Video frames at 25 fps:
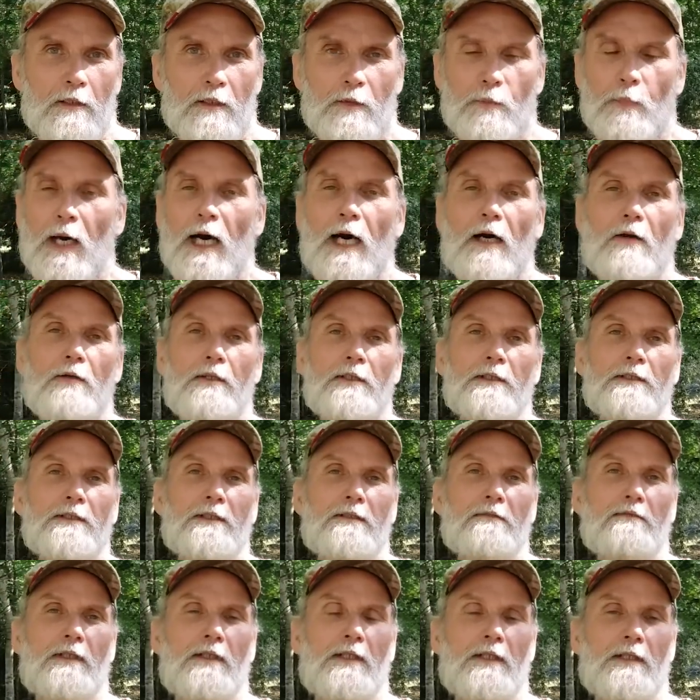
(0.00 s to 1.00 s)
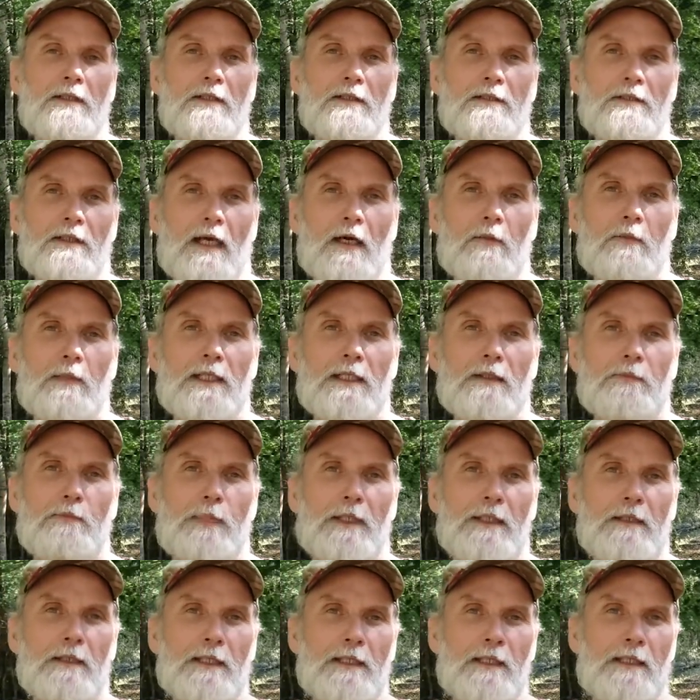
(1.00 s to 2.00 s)
the powers of the earth, how many
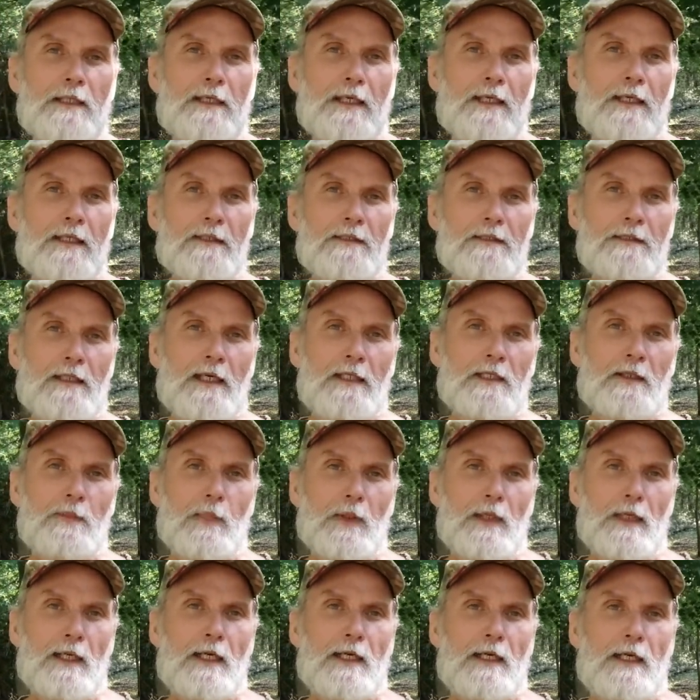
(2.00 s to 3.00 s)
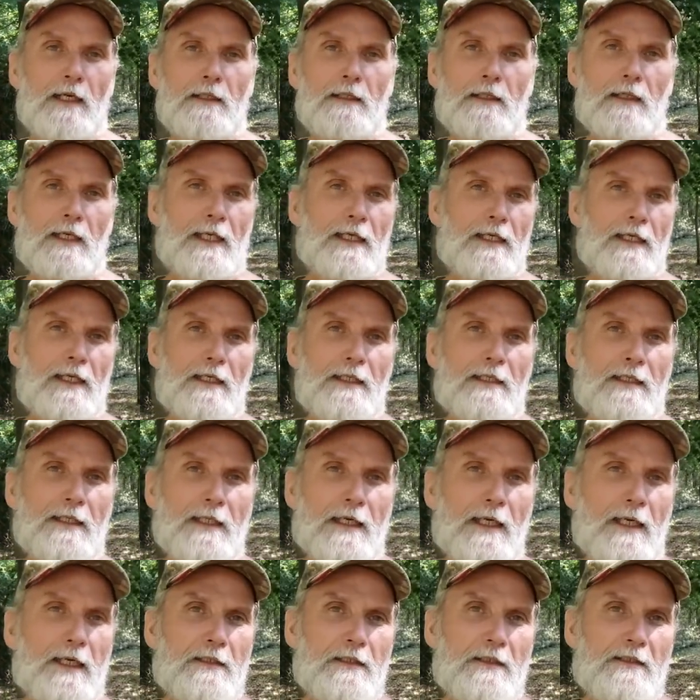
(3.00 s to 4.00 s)
billionaires on the planet, and they get
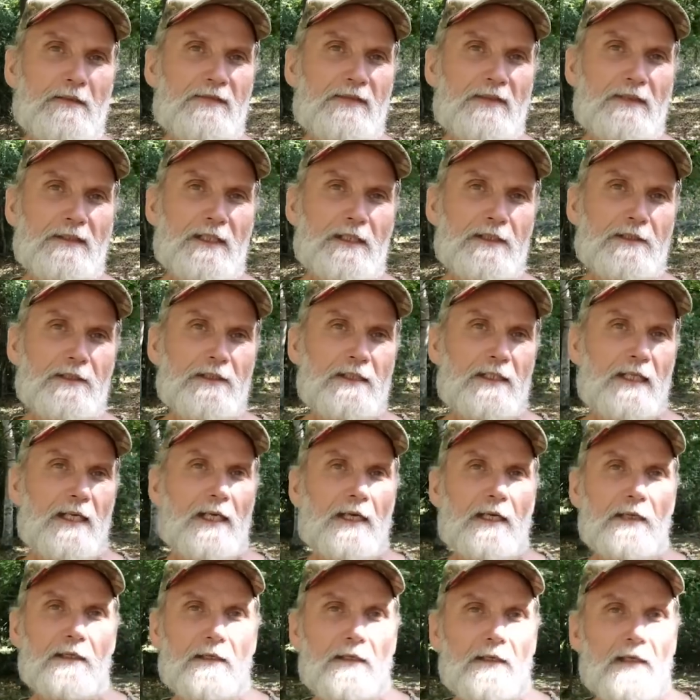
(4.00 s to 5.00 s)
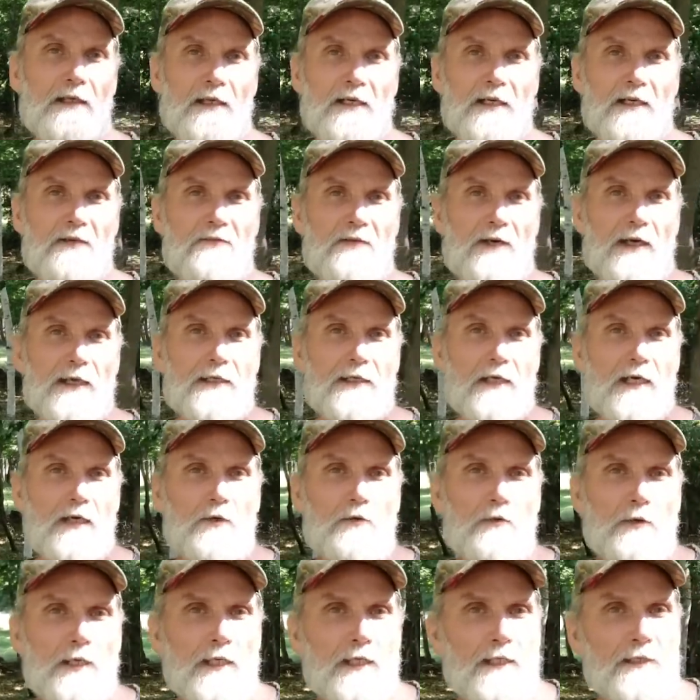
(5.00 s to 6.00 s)
together for this thing and find
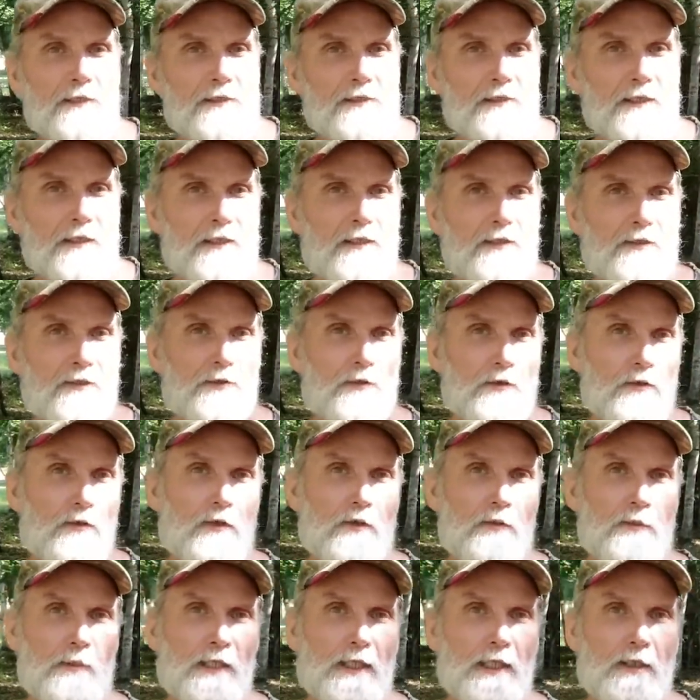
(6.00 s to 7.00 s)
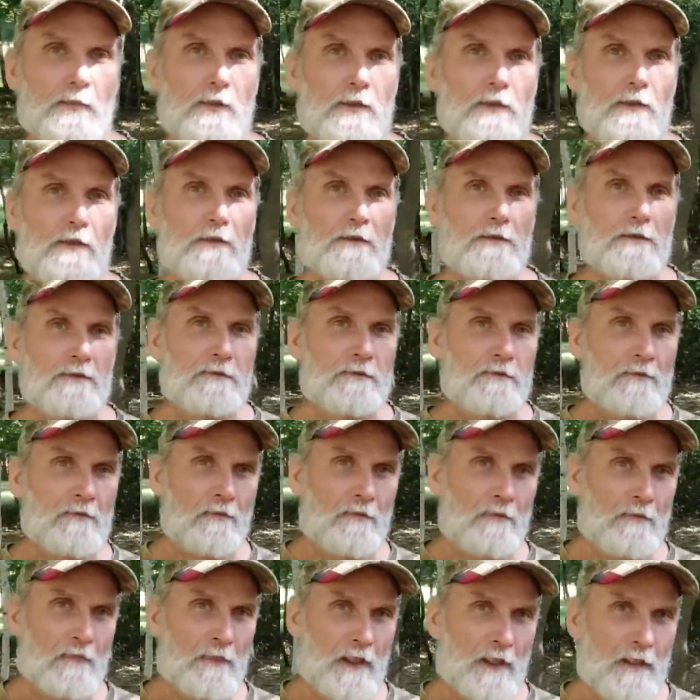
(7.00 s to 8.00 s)
out ways to control people,
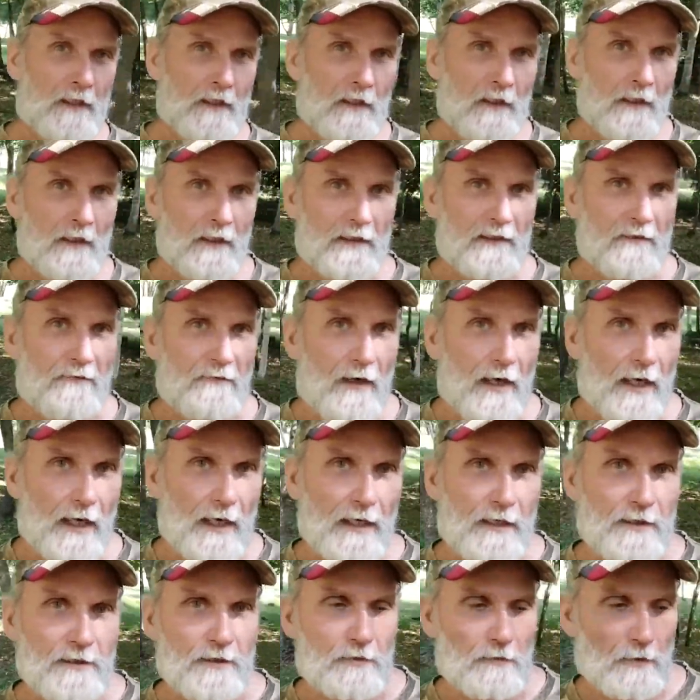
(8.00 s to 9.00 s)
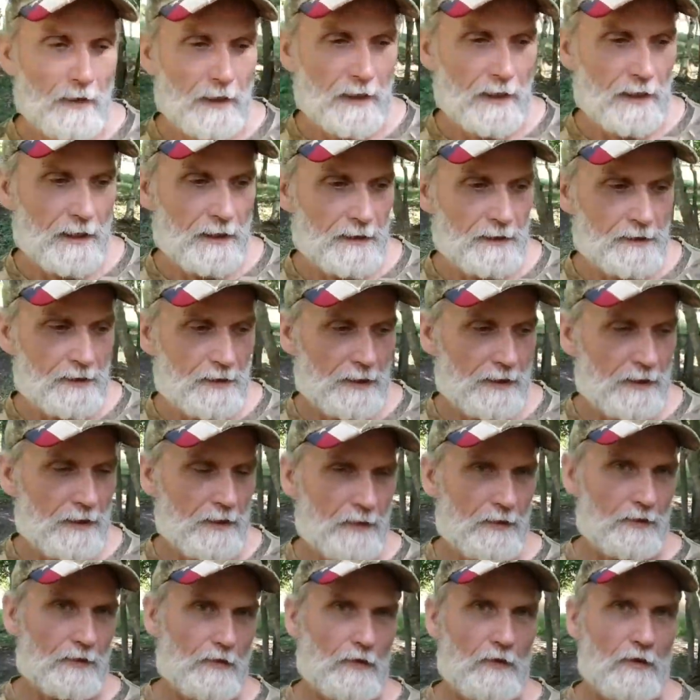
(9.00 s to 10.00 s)
devise ways to
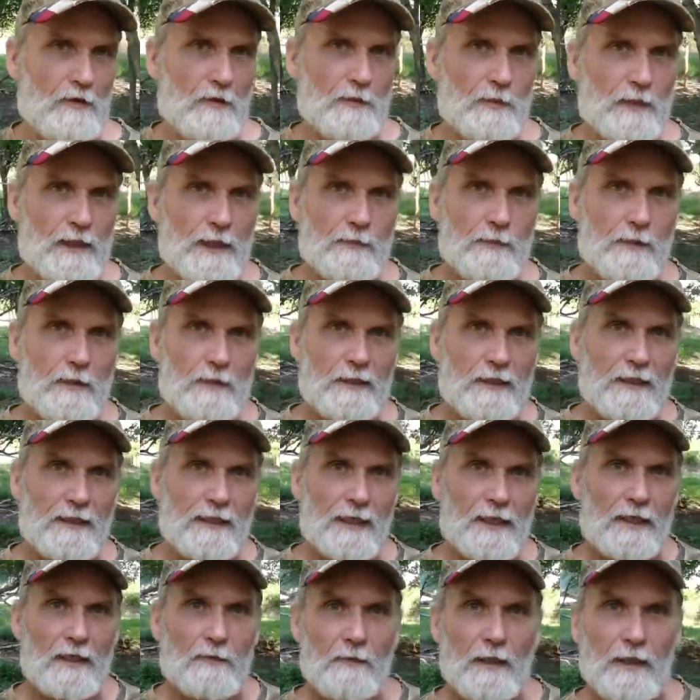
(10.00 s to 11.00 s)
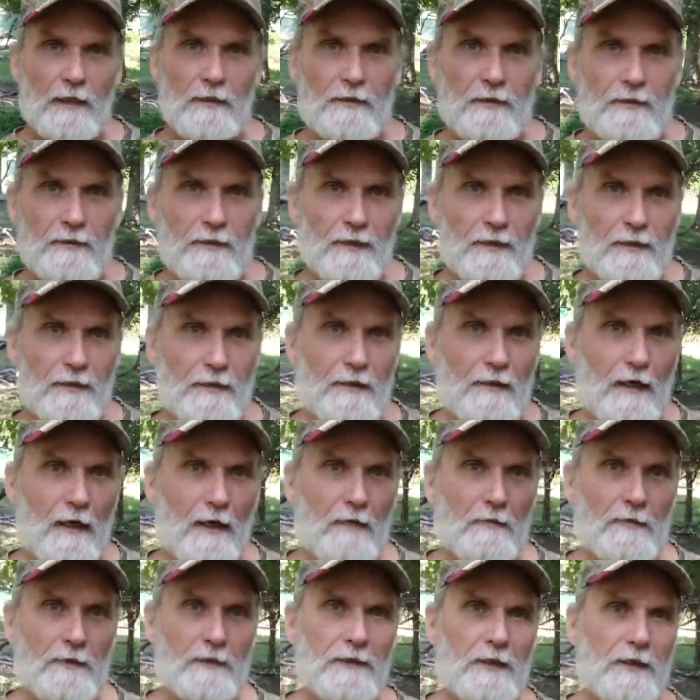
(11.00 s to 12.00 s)
control people, to get them under their
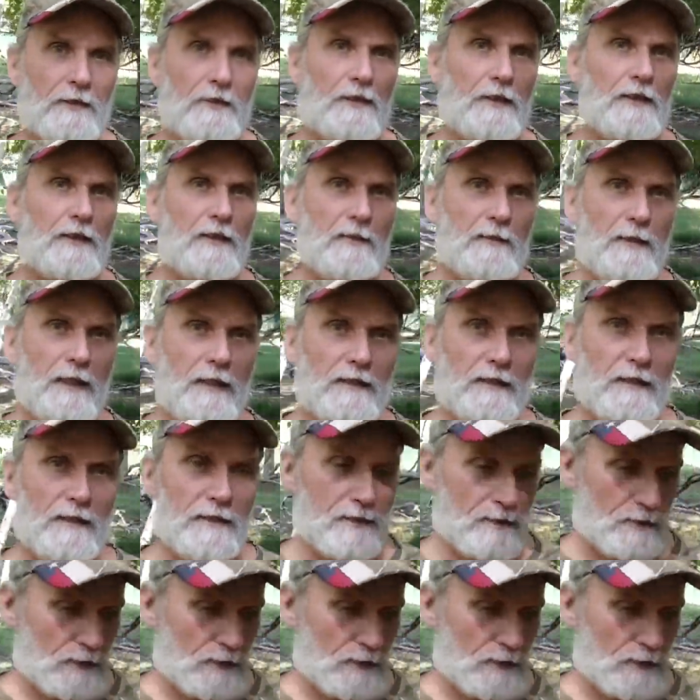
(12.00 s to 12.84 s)
thumb, and to turn them into